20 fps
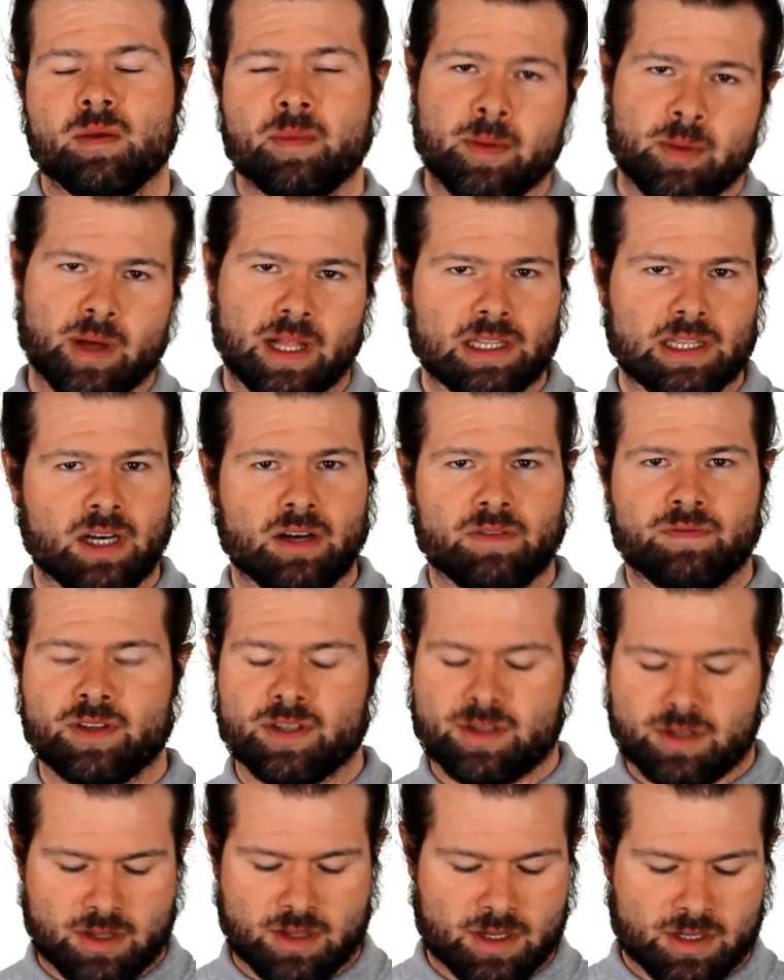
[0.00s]
People that love
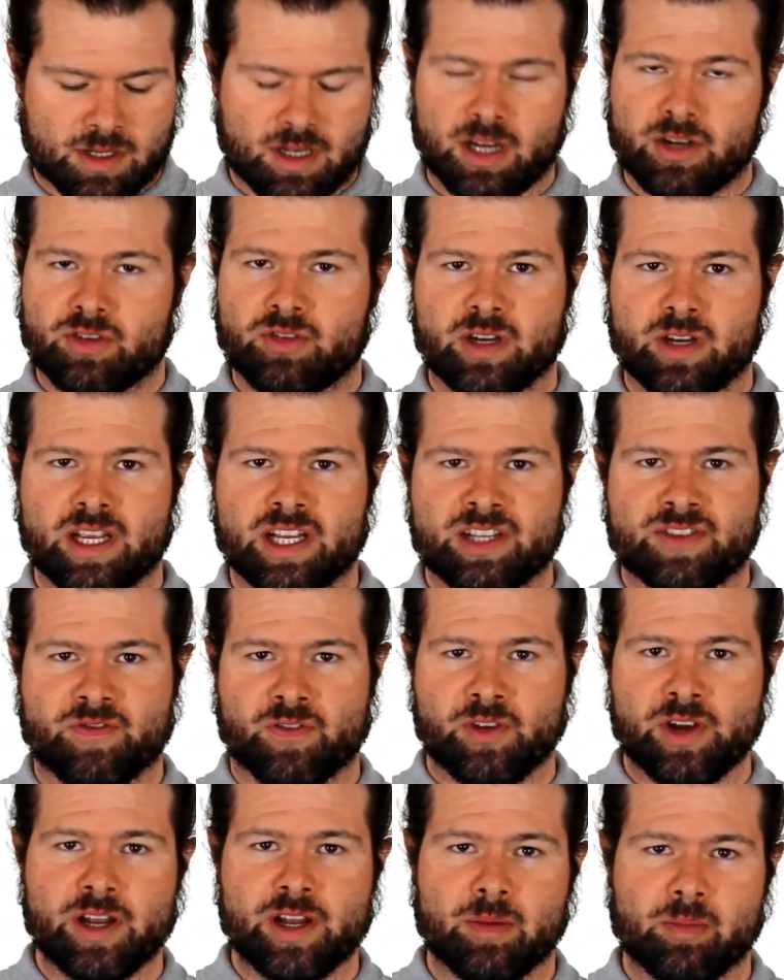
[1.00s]
this, this country, its
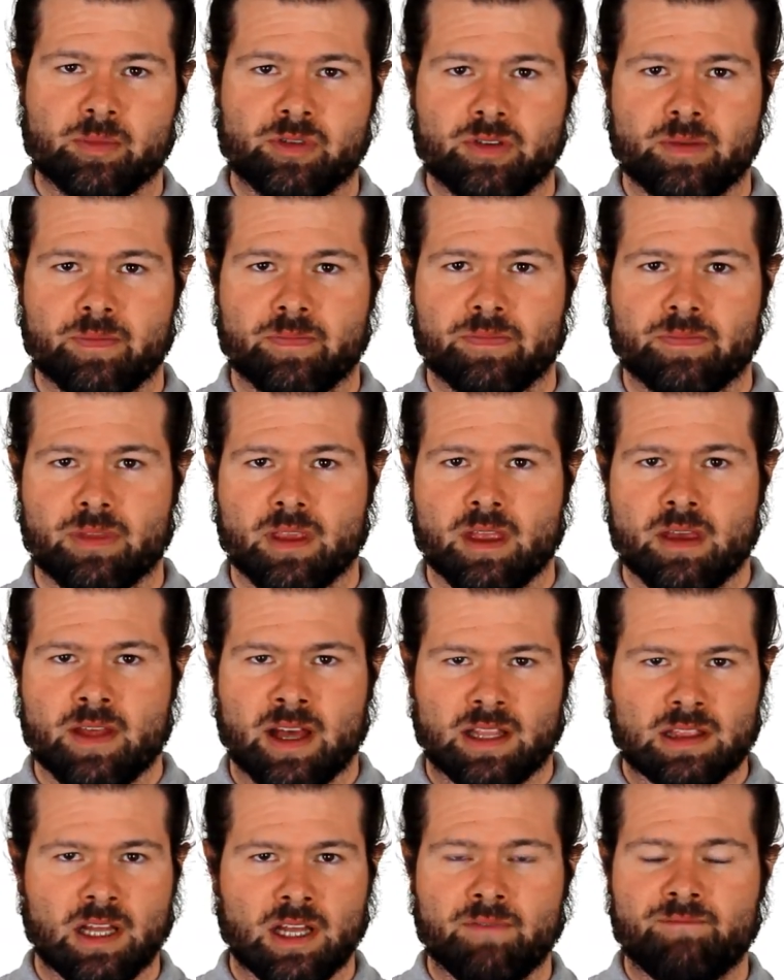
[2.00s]
freedoms,
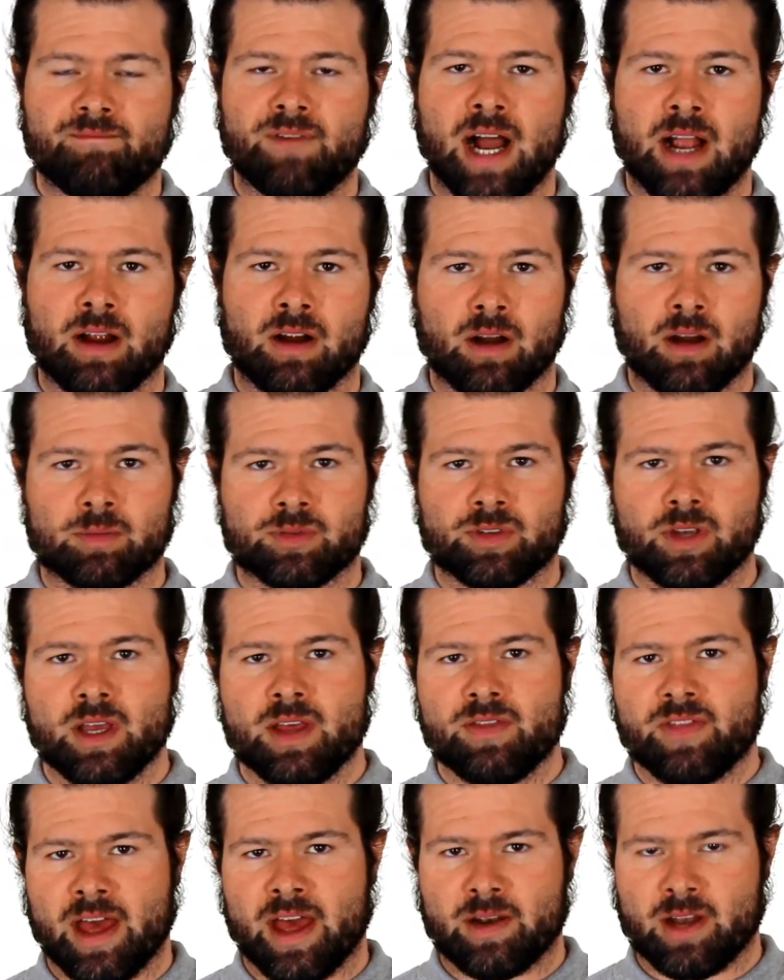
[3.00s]
that love firearms,
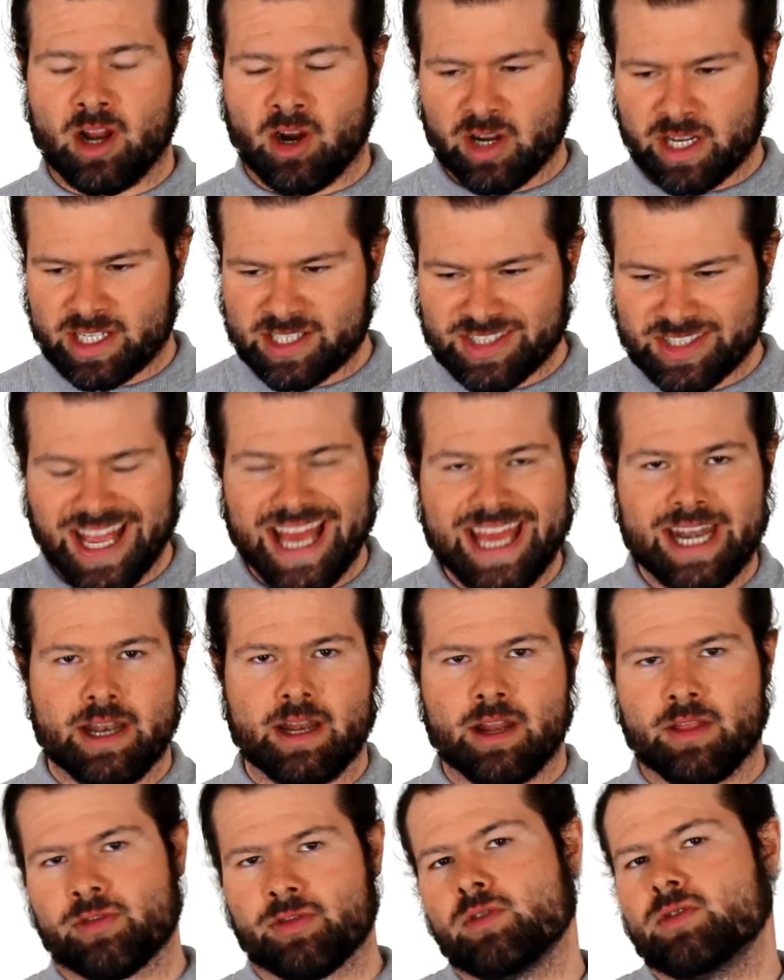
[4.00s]
that are
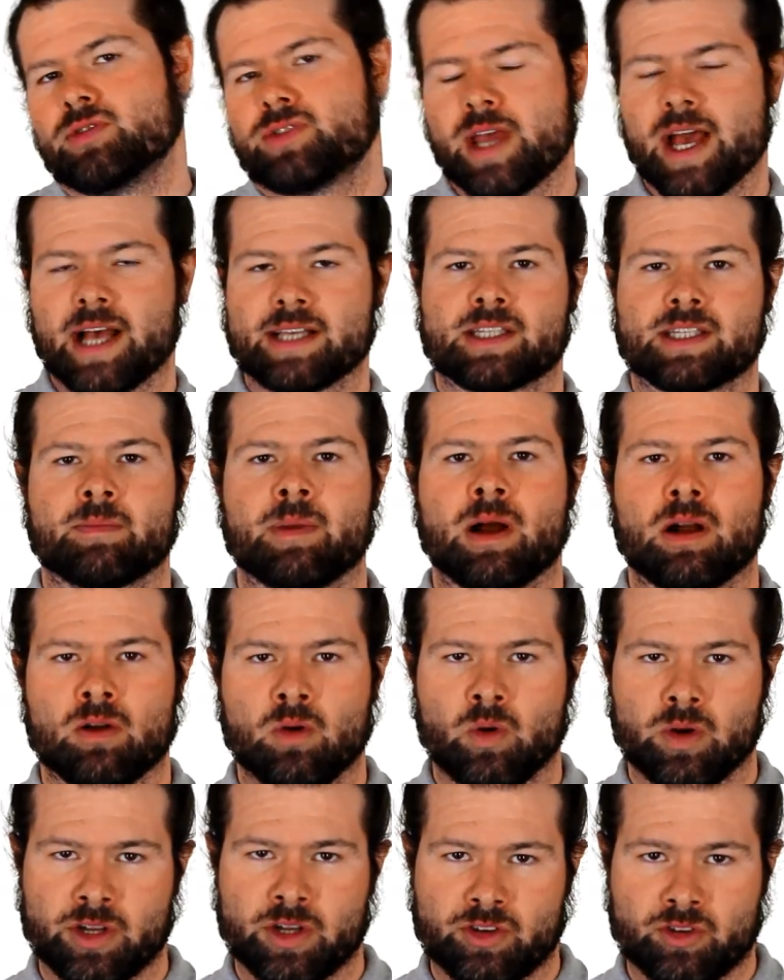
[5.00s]
excited and enthusiastic
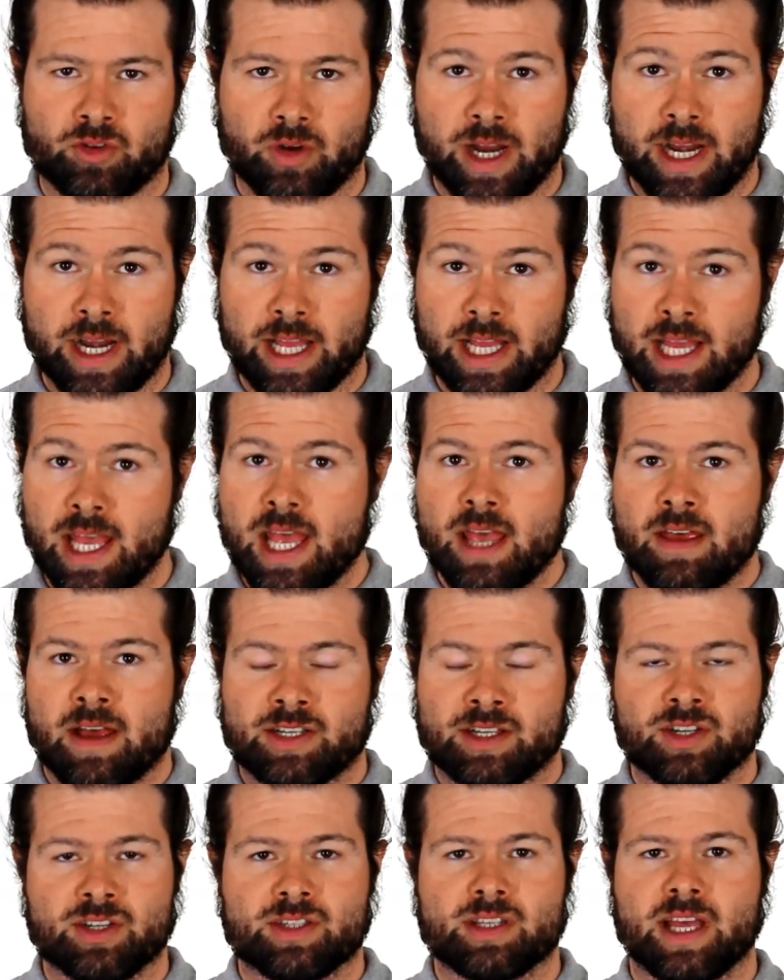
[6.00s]
about going to training,
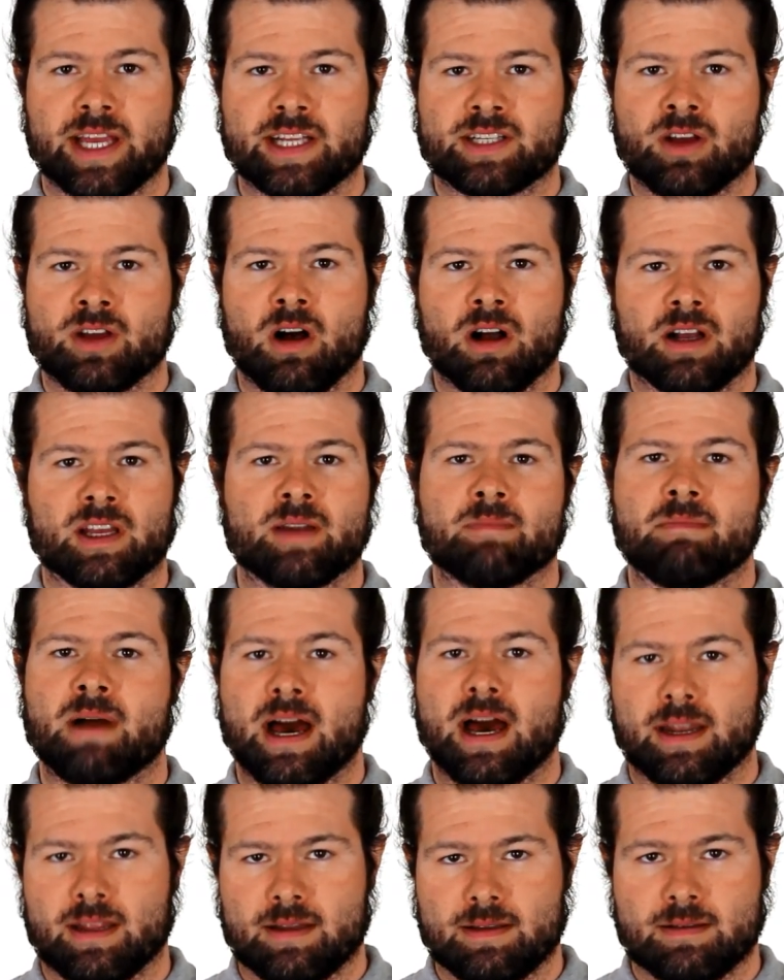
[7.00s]
that just like talking
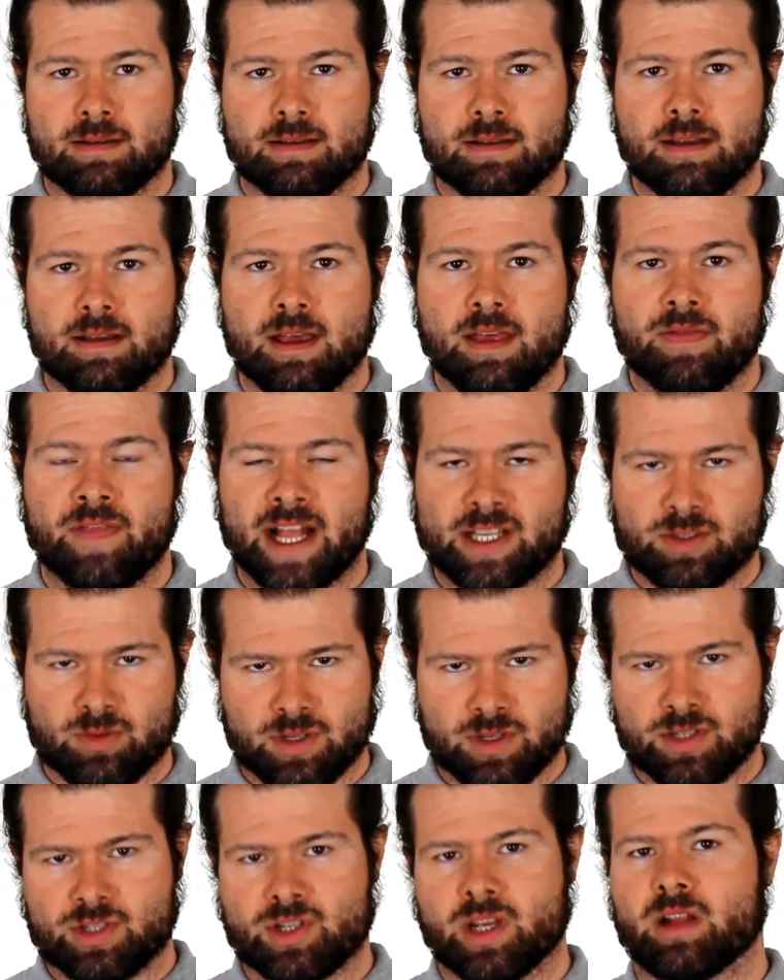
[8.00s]
about it. That's
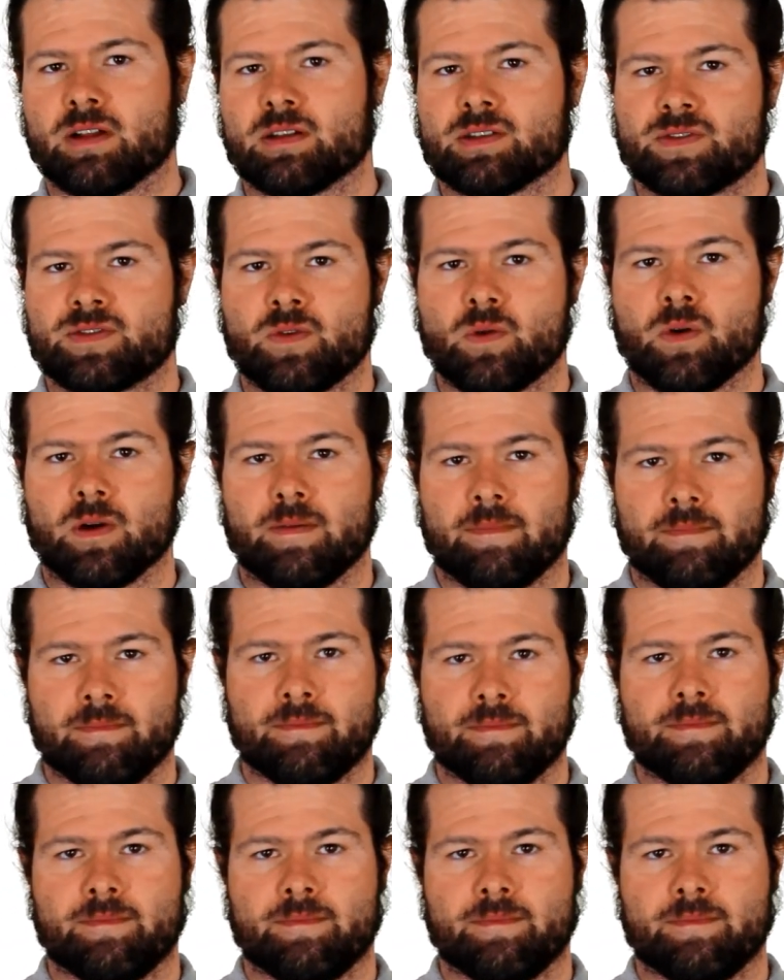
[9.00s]
what this channel is for.